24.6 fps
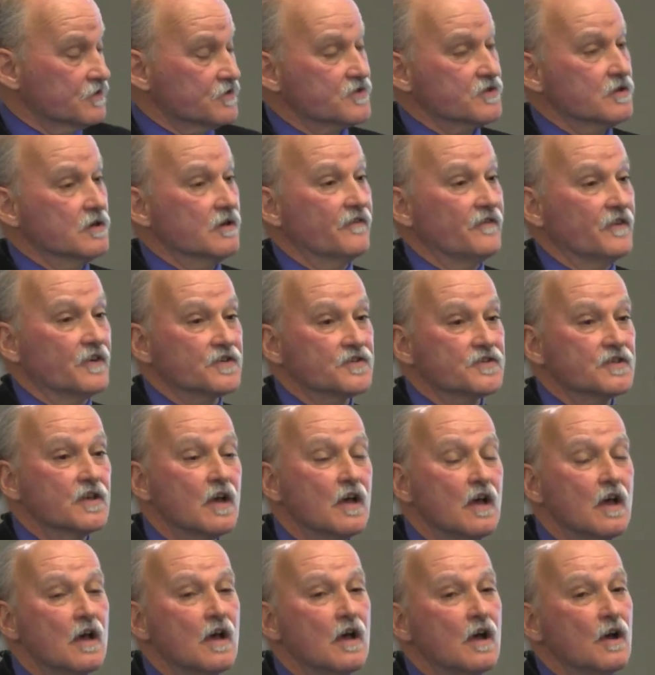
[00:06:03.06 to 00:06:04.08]
the surface,
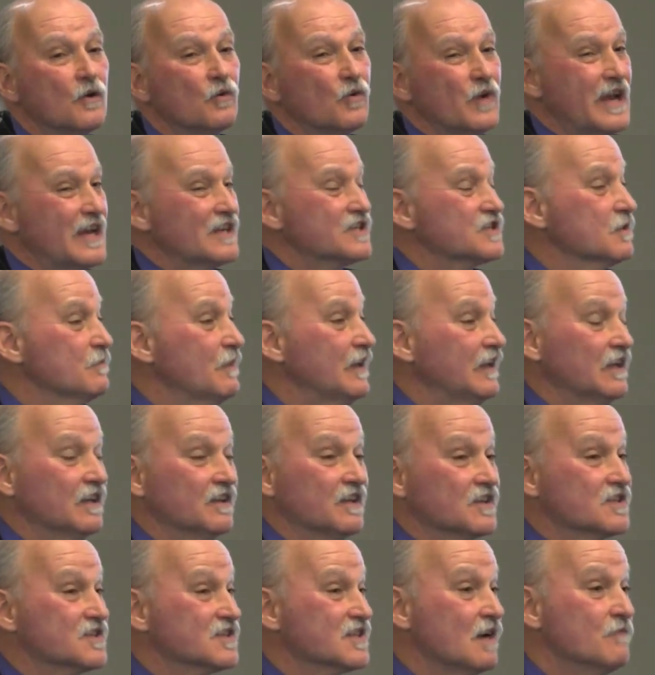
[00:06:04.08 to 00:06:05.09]
we estimated
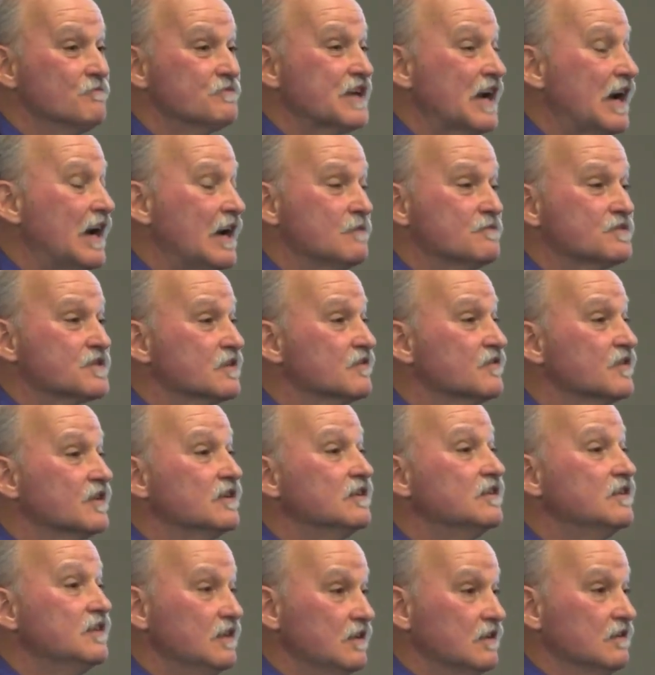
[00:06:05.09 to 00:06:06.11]
that sometimes of the
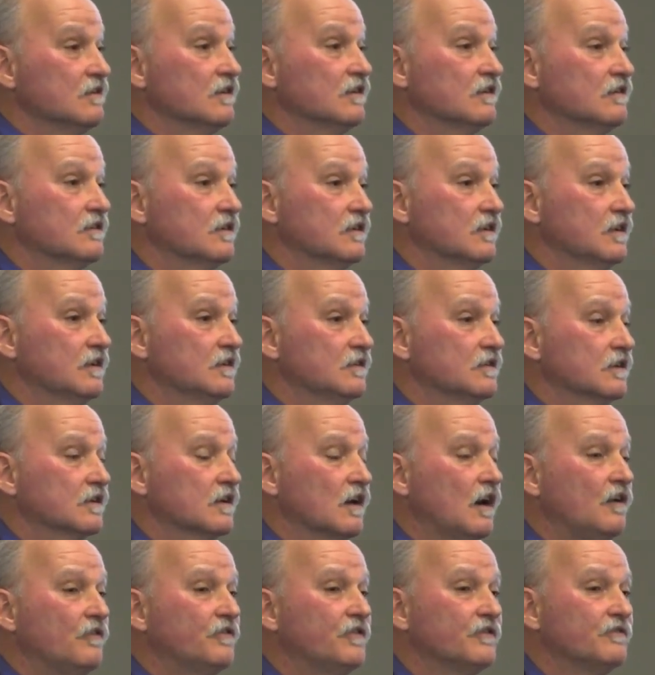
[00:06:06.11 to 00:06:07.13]
year in the
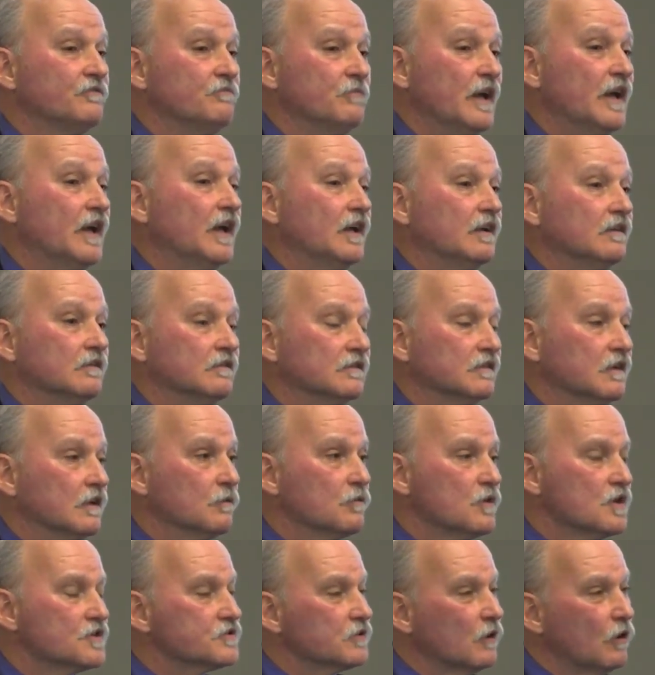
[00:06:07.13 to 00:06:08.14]
Gulf of Maine, there
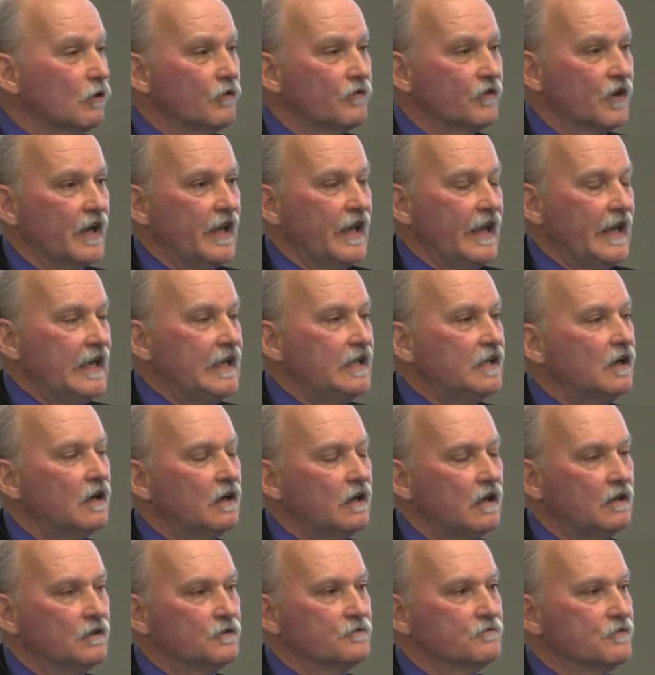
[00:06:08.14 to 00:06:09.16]
was over
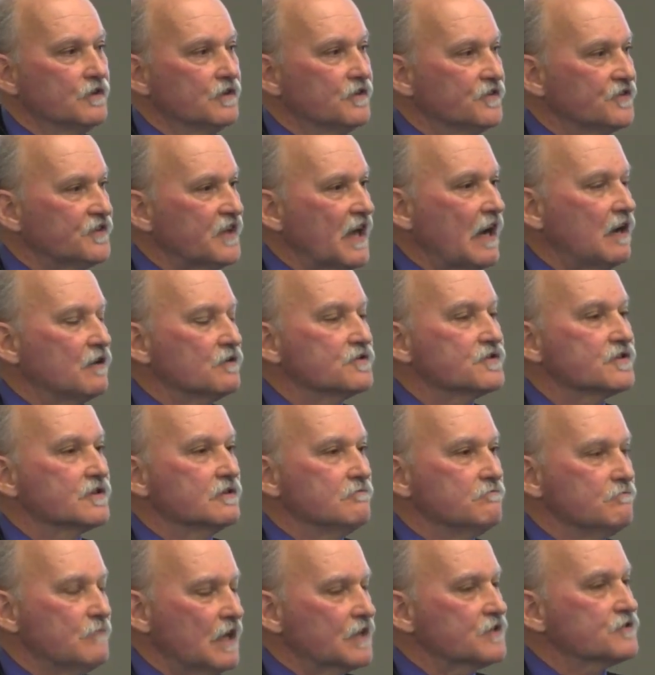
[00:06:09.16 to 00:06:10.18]

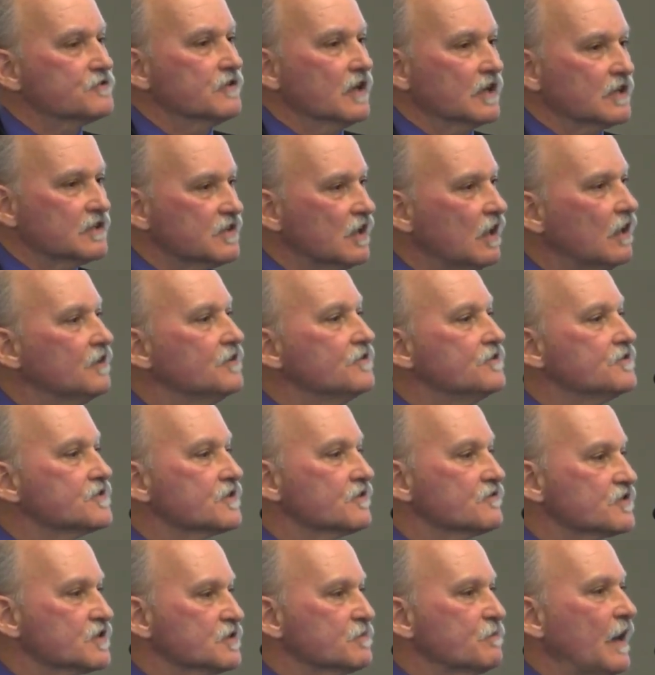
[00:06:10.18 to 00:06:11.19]
800,000 metric tons
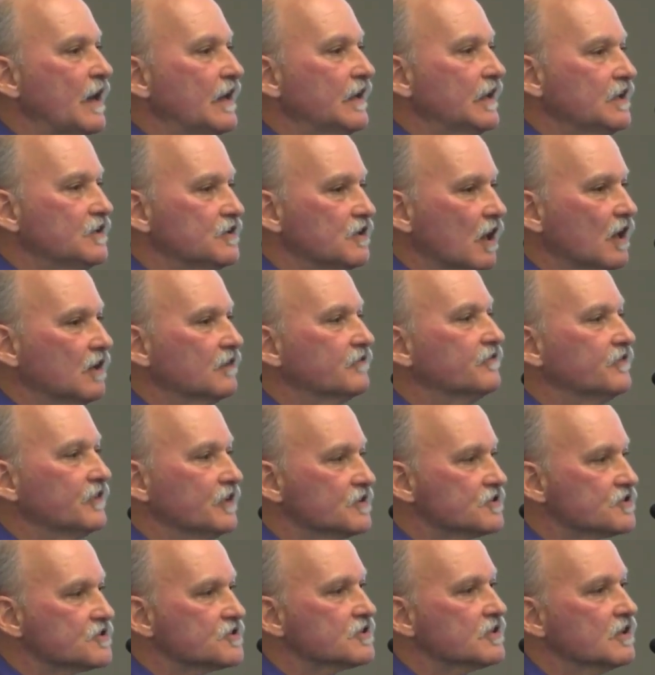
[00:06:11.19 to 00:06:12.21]
of spiny
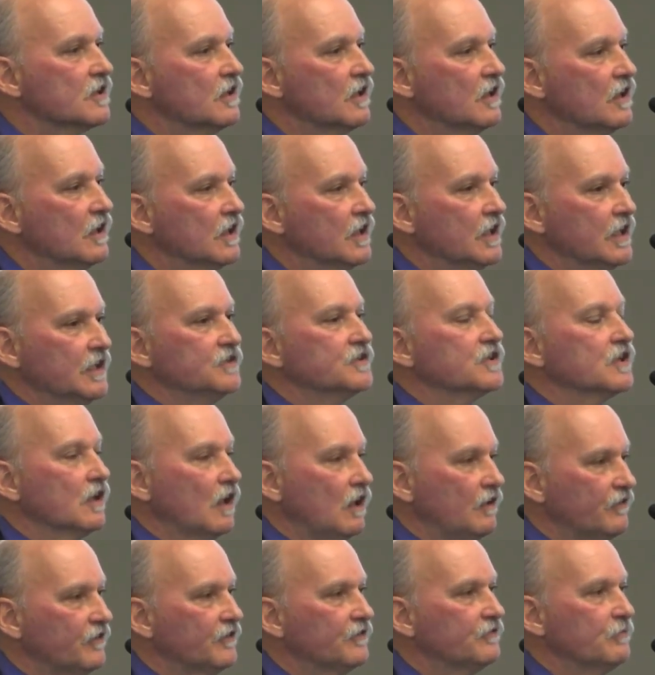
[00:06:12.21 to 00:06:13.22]
dogfish in the
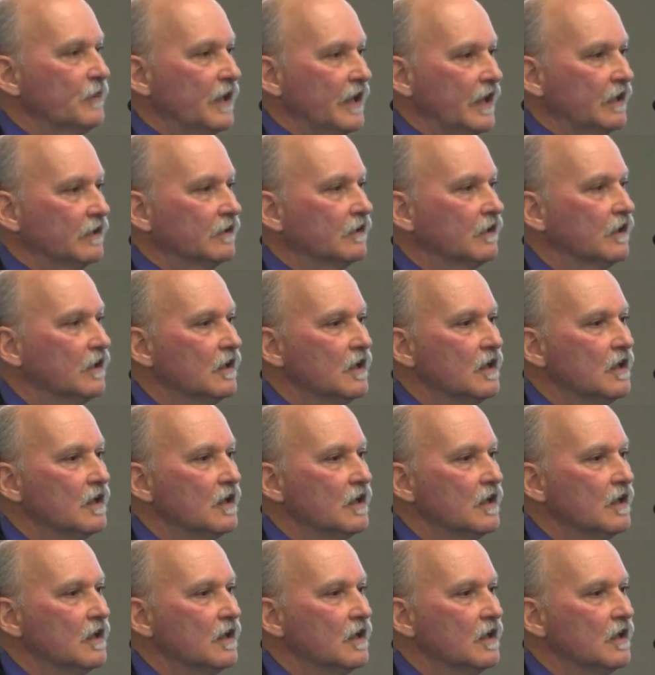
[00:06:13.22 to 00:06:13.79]
Gulf of Maine.